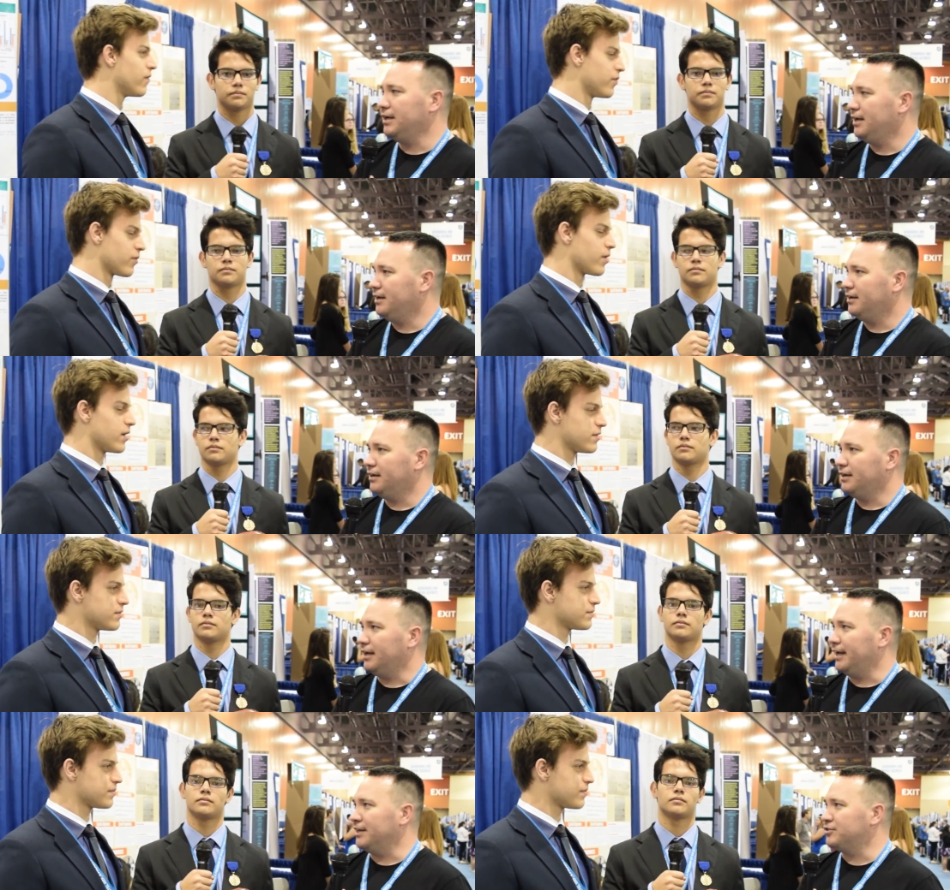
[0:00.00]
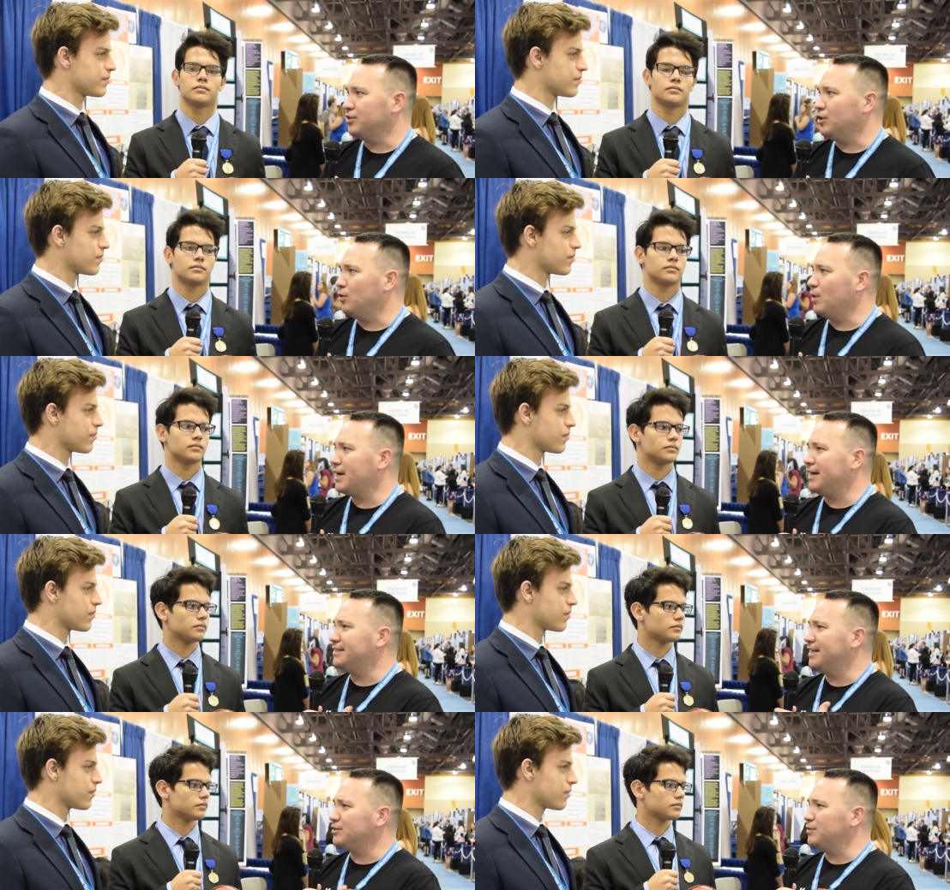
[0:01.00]
Speaker 1: Fifth grade. And so, what kind of
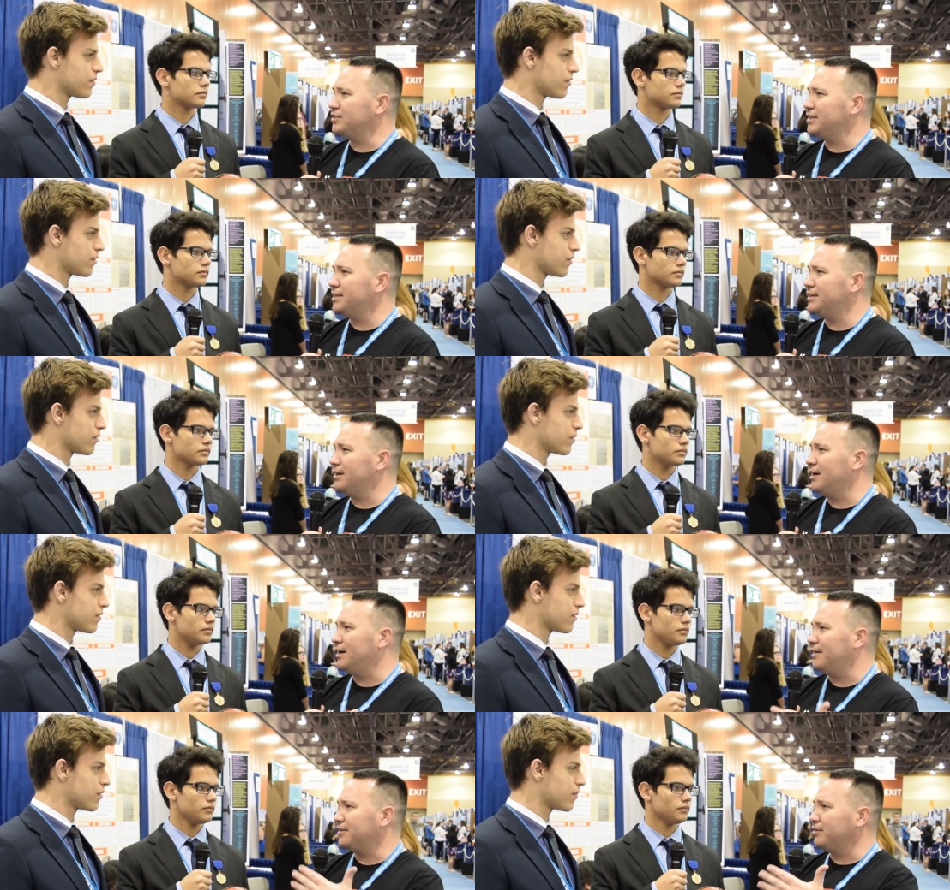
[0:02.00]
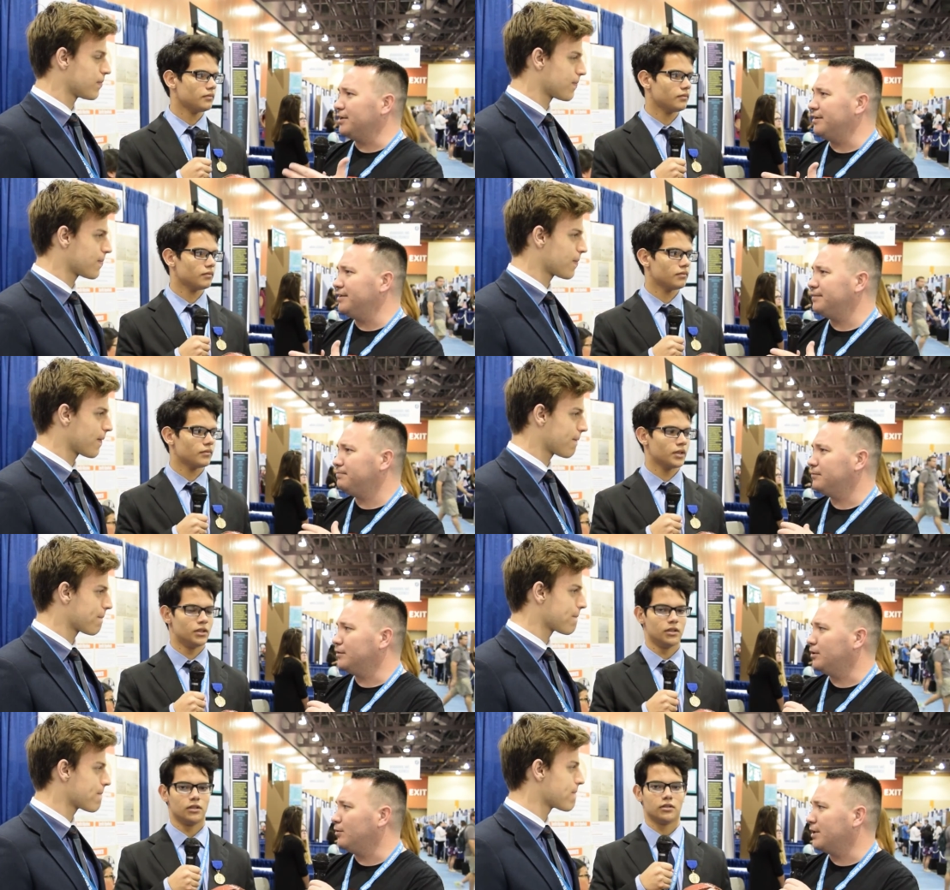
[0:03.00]
test was it? They were given,
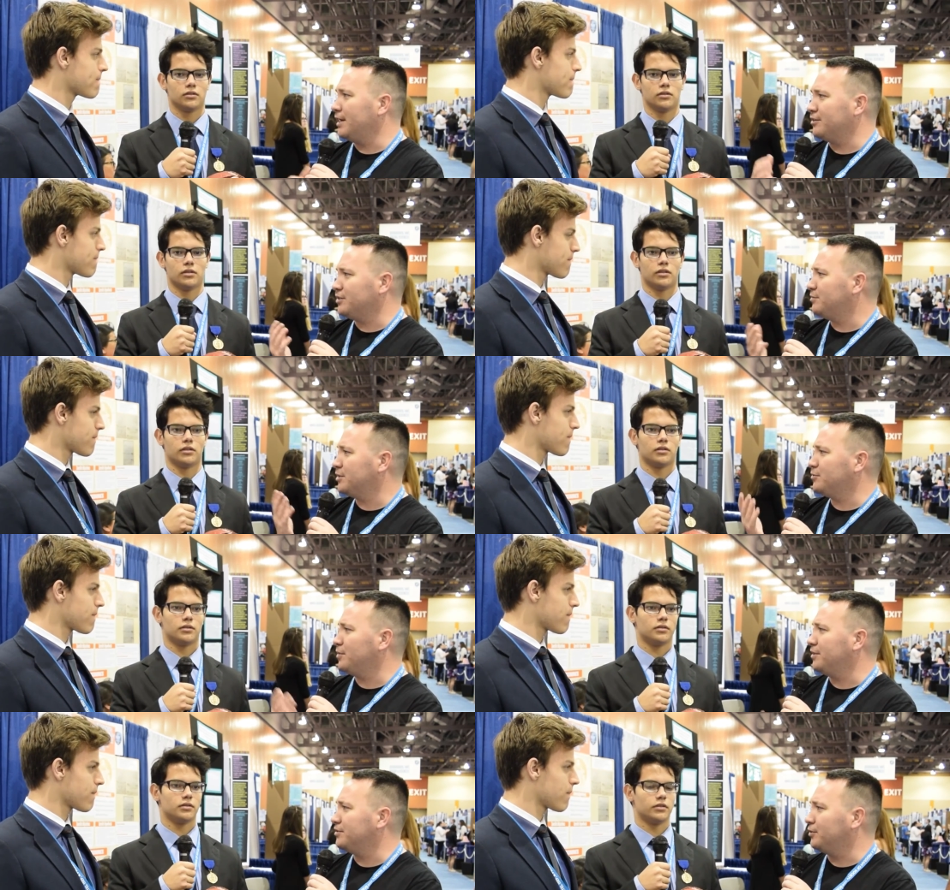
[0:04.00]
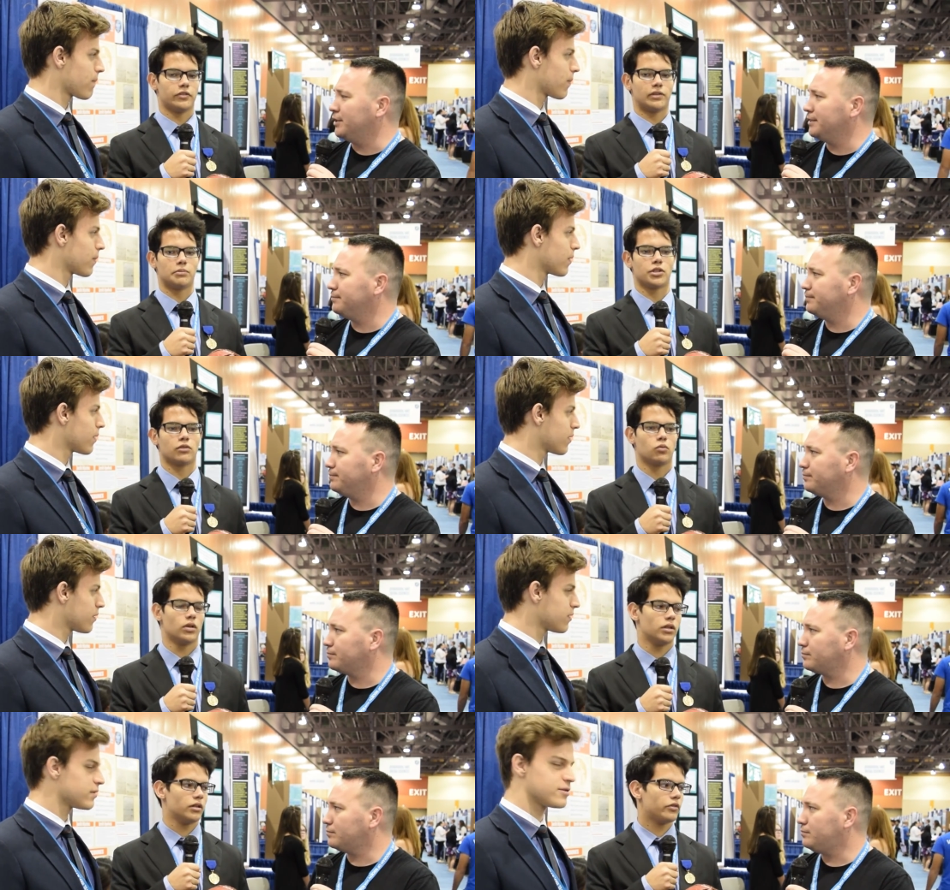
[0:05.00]
or what kind of the, subjects were
Speaker 2: they learning? The subject
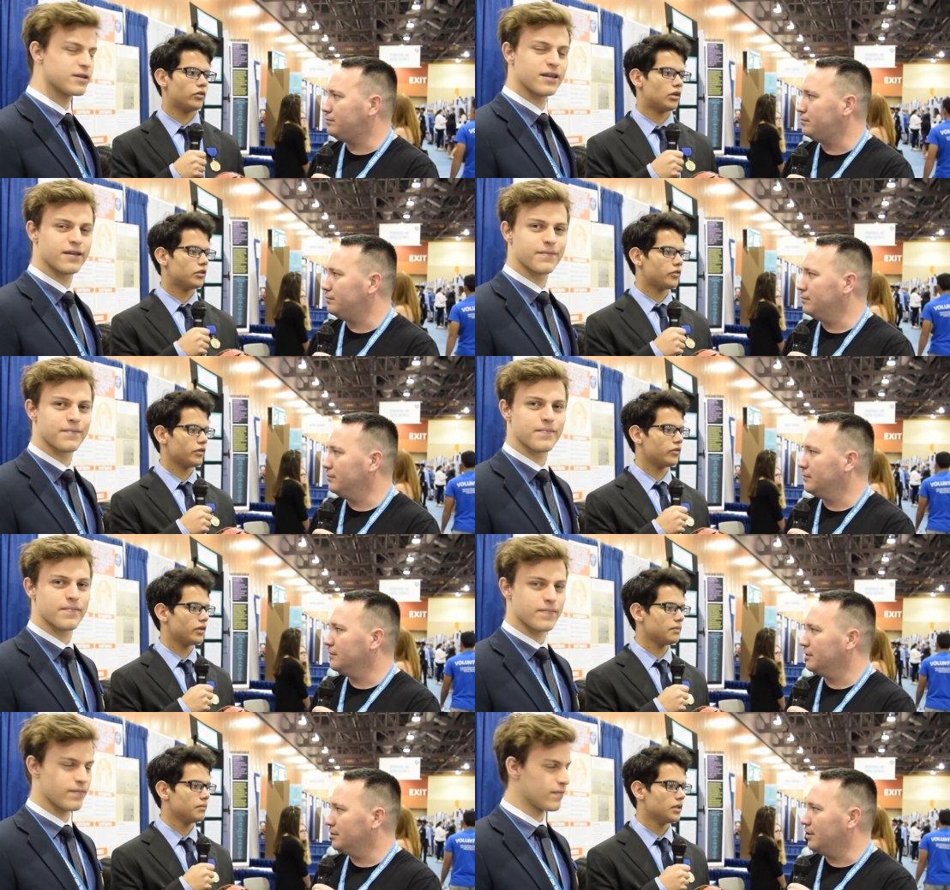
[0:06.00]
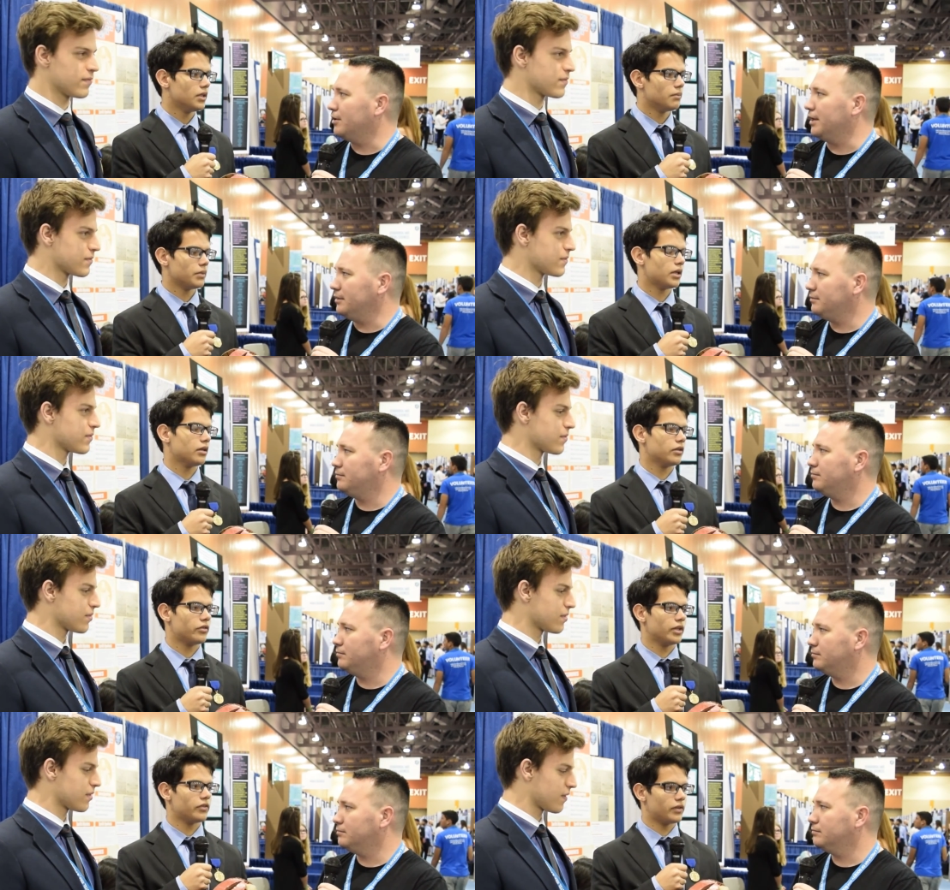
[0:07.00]
was solar system. Okay. Because
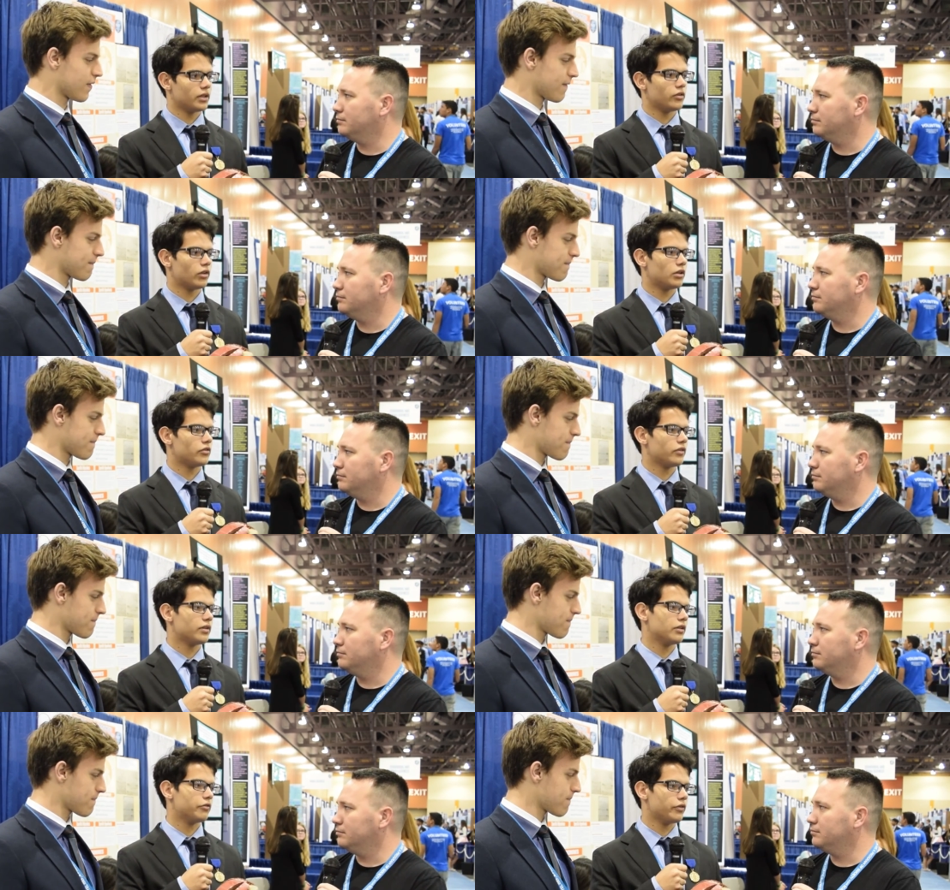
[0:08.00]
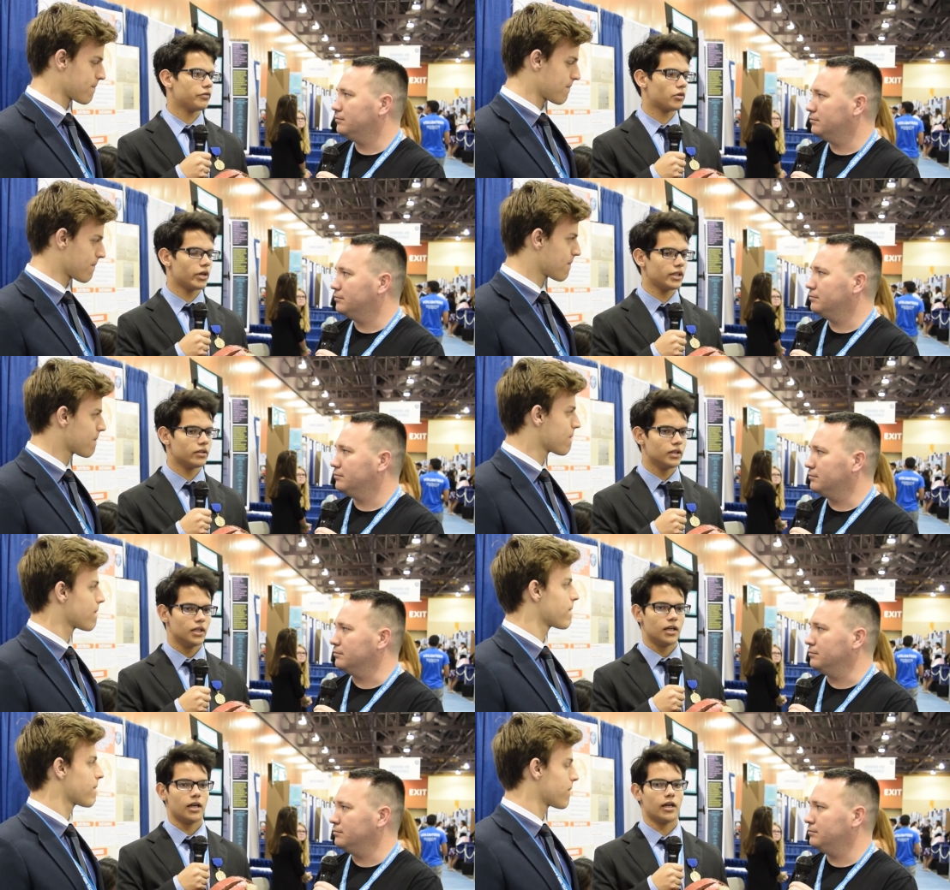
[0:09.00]
they study solar system in fifth grade, mm
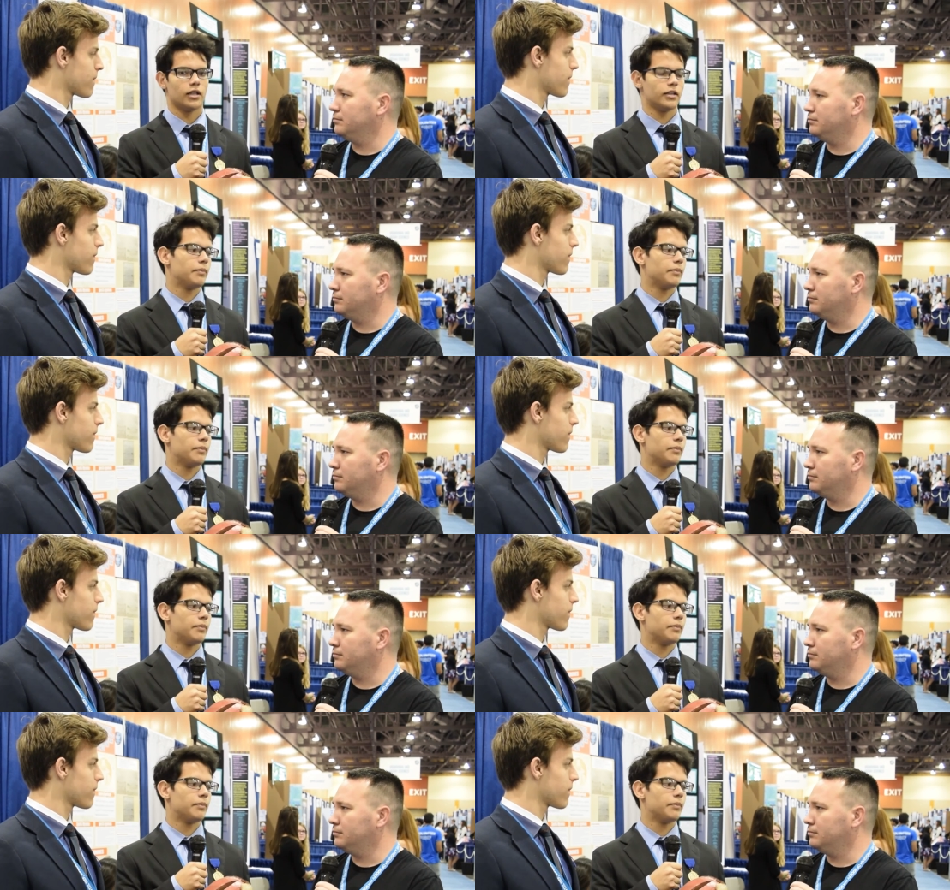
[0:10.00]
-hmm. and the